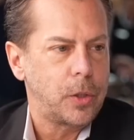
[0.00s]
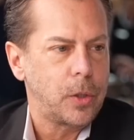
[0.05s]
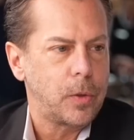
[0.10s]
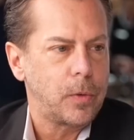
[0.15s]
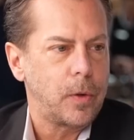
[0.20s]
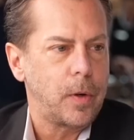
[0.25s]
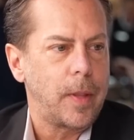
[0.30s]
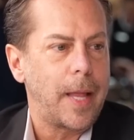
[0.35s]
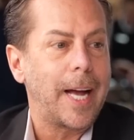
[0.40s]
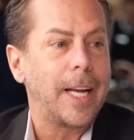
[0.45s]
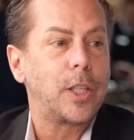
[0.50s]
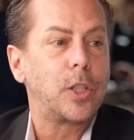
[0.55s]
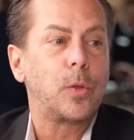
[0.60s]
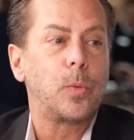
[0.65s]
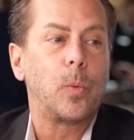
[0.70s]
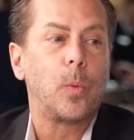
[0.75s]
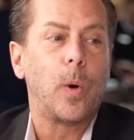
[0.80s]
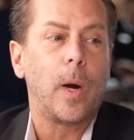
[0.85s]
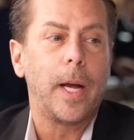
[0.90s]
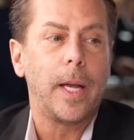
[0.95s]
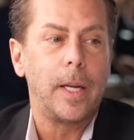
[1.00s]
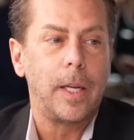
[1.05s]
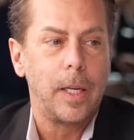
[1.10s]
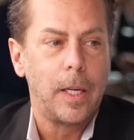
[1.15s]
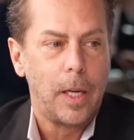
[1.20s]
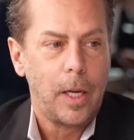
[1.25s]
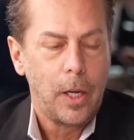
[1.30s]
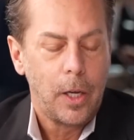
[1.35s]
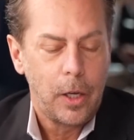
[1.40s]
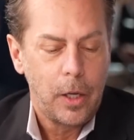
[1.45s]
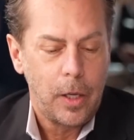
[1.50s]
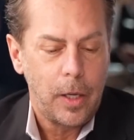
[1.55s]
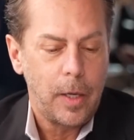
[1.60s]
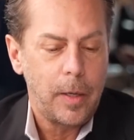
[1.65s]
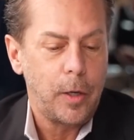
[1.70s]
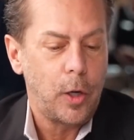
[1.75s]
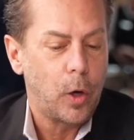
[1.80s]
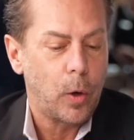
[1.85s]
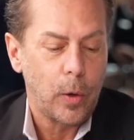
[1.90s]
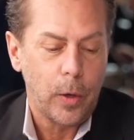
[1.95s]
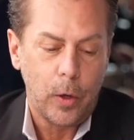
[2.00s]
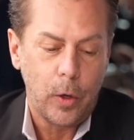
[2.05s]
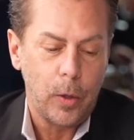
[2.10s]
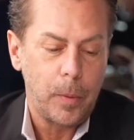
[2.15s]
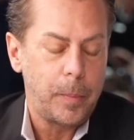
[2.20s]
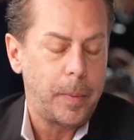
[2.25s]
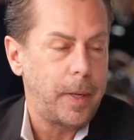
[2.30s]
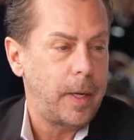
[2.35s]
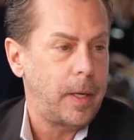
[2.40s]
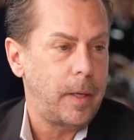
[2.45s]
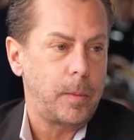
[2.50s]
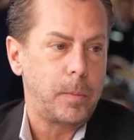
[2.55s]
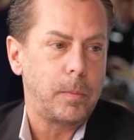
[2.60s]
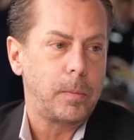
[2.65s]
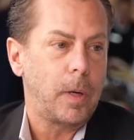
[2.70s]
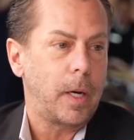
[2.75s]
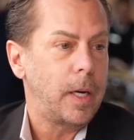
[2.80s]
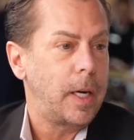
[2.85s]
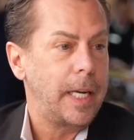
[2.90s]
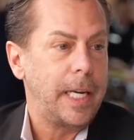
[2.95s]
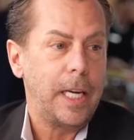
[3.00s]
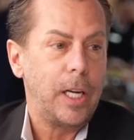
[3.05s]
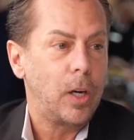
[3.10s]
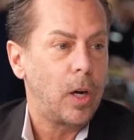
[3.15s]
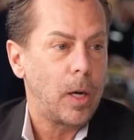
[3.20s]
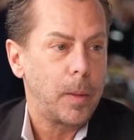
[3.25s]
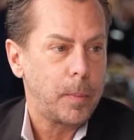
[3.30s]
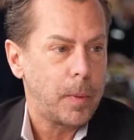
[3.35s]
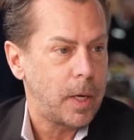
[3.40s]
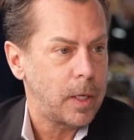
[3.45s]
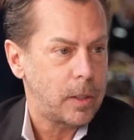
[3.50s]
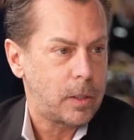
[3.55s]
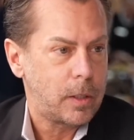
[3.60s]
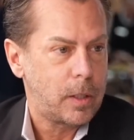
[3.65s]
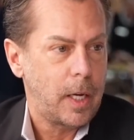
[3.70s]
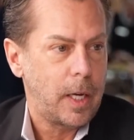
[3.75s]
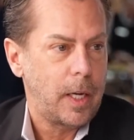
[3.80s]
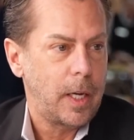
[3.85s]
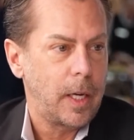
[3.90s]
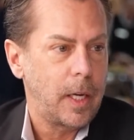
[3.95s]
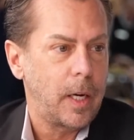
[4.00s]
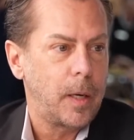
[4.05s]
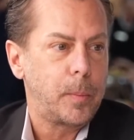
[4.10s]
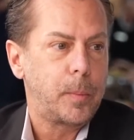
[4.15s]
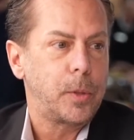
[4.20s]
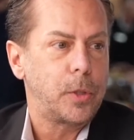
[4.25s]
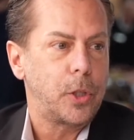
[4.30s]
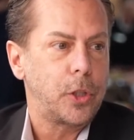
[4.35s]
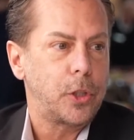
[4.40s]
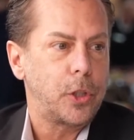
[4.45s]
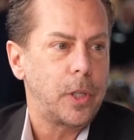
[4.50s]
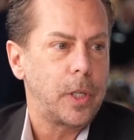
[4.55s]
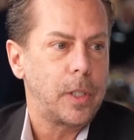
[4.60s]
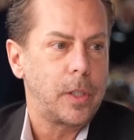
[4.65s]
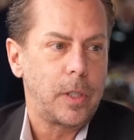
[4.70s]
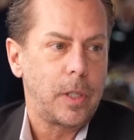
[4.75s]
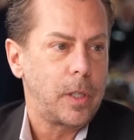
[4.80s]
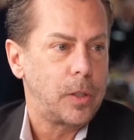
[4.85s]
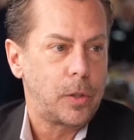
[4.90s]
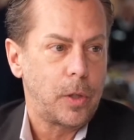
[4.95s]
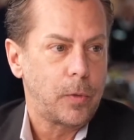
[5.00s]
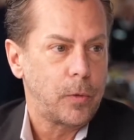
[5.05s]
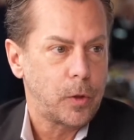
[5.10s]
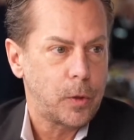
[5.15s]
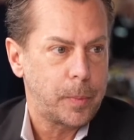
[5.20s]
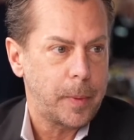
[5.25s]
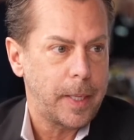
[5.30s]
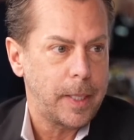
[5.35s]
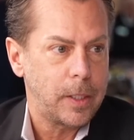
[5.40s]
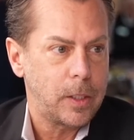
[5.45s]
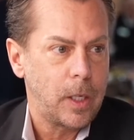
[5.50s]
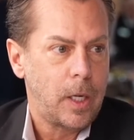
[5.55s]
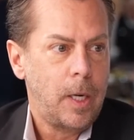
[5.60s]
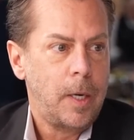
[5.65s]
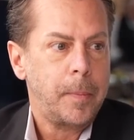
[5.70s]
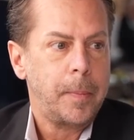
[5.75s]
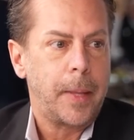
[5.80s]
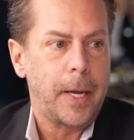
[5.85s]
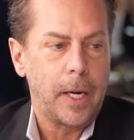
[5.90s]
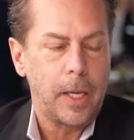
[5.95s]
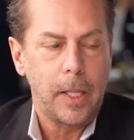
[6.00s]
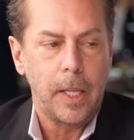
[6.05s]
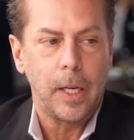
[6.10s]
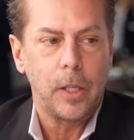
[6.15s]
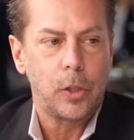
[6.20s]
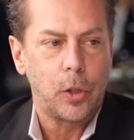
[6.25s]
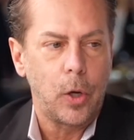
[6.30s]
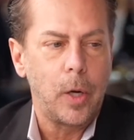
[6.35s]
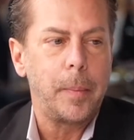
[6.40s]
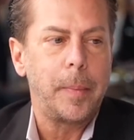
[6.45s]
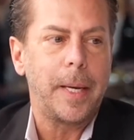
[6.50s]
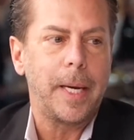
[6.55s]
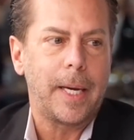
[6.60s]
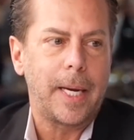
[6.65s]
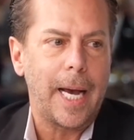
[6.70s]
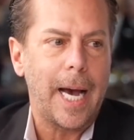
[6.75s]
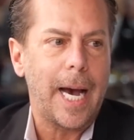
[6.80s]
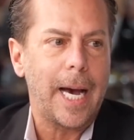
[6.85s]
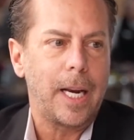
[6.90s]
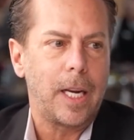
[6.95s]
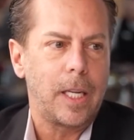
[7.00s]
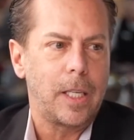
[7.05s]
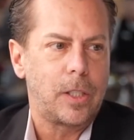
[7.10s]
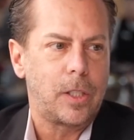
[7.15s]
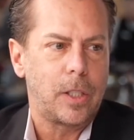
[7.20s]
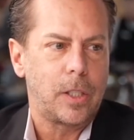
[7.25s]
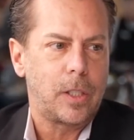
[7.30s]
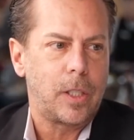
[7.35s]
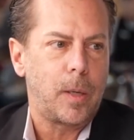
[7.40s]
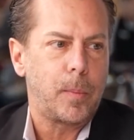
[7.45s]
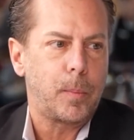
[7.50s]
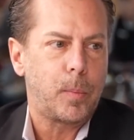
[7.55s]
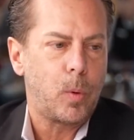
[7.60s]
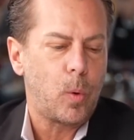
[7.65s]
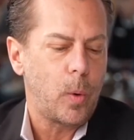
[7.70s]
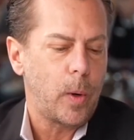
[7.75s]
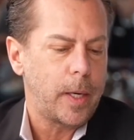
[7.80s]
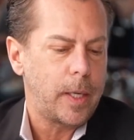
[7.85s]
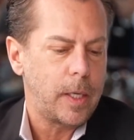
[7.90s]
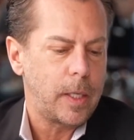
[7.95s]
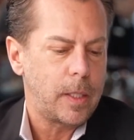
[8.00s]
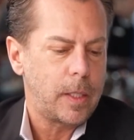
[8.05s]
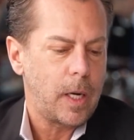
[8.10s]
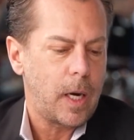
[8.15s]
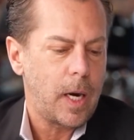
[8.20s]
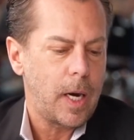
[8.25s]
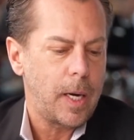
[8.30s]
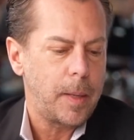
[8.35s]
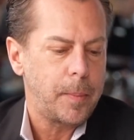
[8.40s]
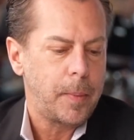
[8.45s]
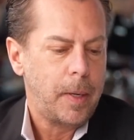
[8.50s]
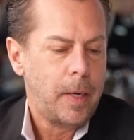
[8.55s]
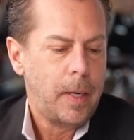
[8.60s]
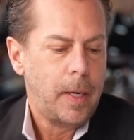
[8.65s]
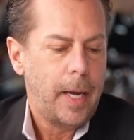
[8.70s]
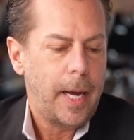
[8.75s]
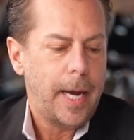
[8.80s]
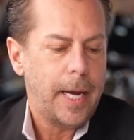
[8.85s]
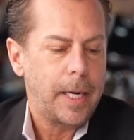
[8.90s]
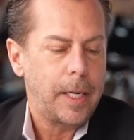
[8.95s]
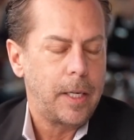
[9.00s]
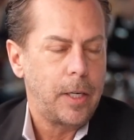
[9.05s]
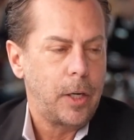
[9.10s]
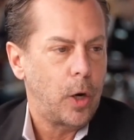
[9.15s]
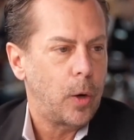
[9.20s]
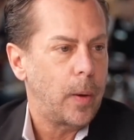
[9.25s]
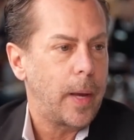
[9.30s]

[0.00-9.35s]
silver, and that's when, it could be Elon Musk taking a position in the silver space. There's going to be a catalyst at some point in time, and